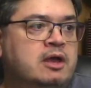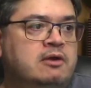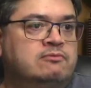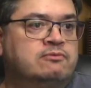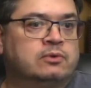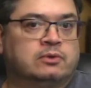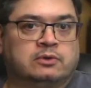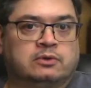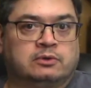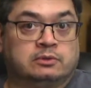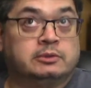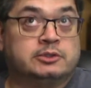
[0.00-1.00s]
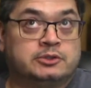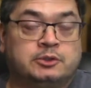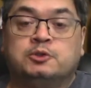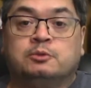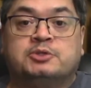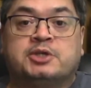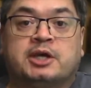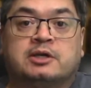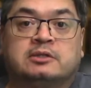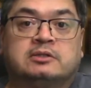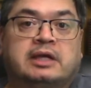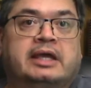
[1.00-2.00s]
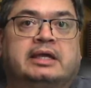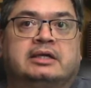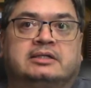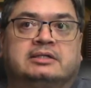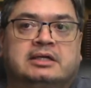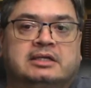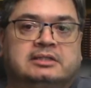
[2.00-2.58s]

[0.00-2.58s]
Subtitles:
for this YouTube channel, and